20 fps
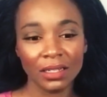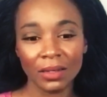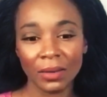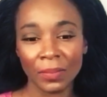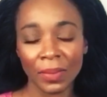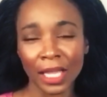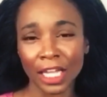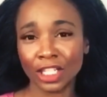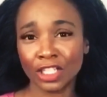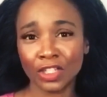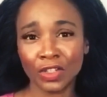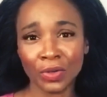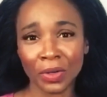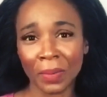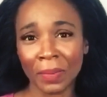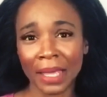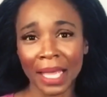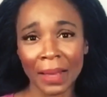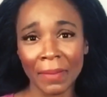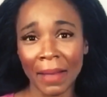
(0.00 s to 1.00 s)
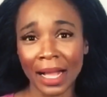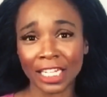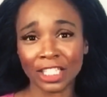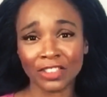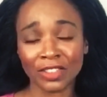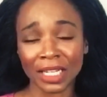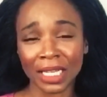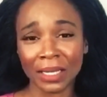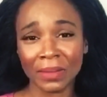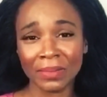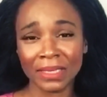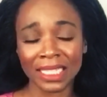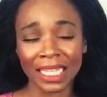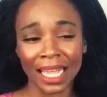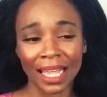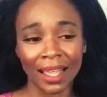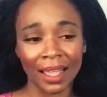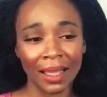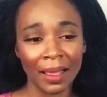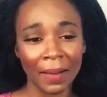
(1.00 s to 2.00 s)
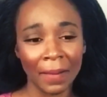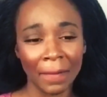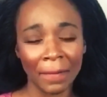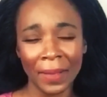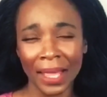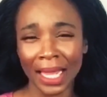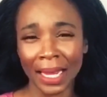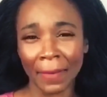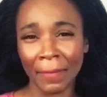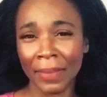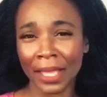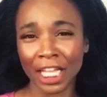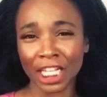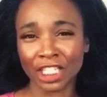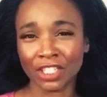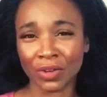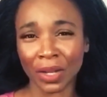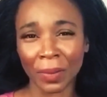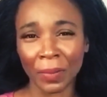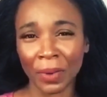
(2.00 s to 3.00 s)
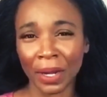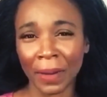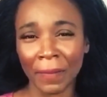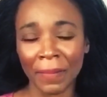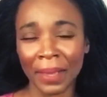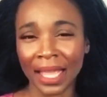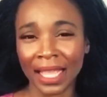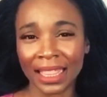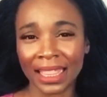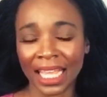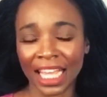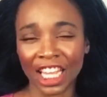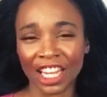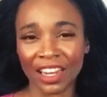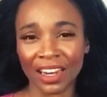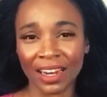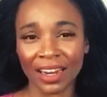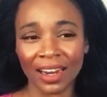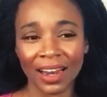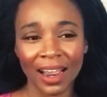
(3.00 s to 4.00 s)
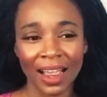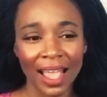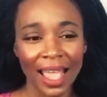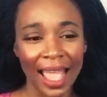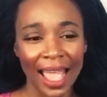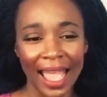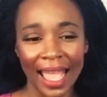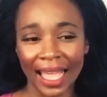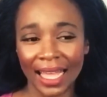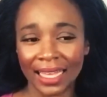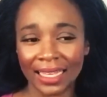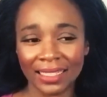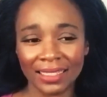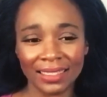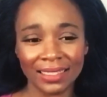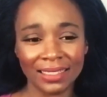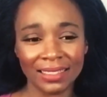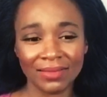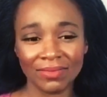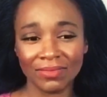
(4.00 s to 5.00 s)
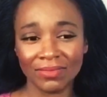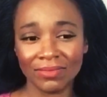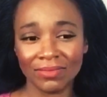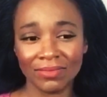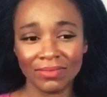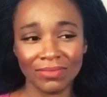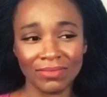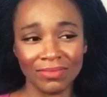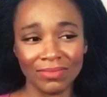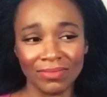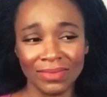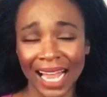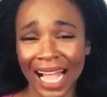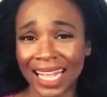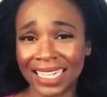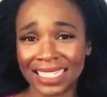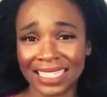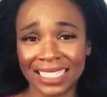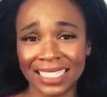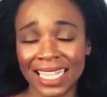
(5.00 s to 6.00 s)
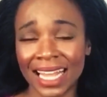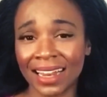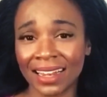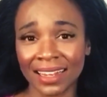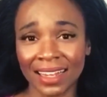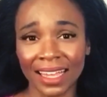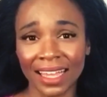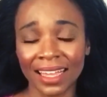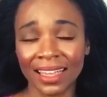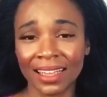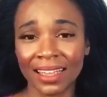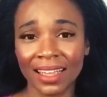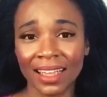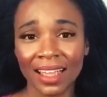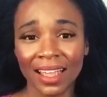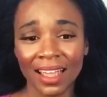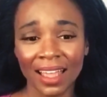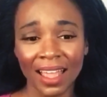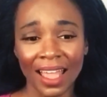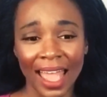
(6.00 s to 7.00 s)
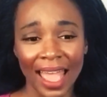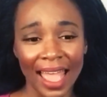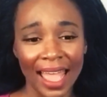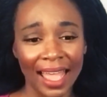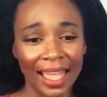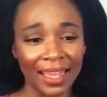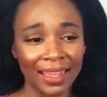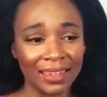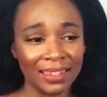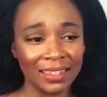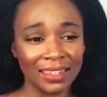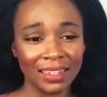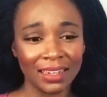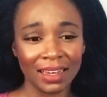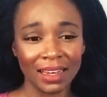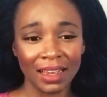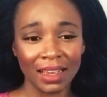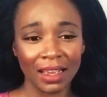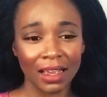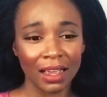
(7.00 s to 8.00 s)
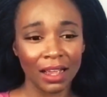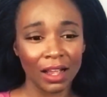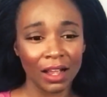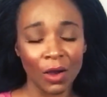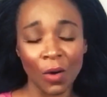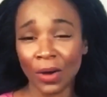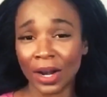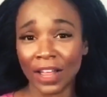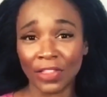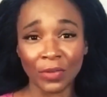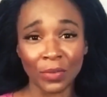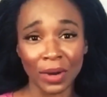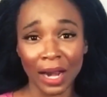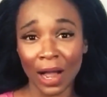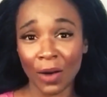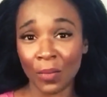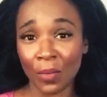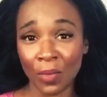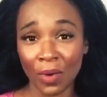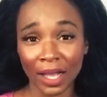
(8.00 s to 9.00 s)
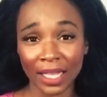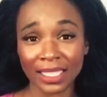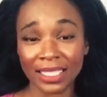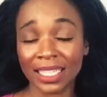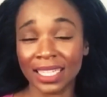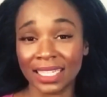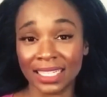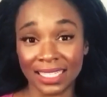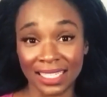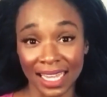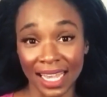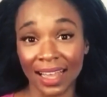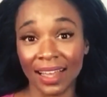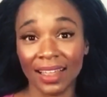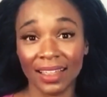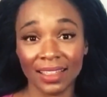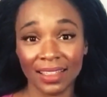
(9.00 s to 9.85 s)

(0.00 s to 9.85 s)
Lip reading: being true to me and my dreams and being a big dreamer and a big thinker and not settling and going after what I want to the death.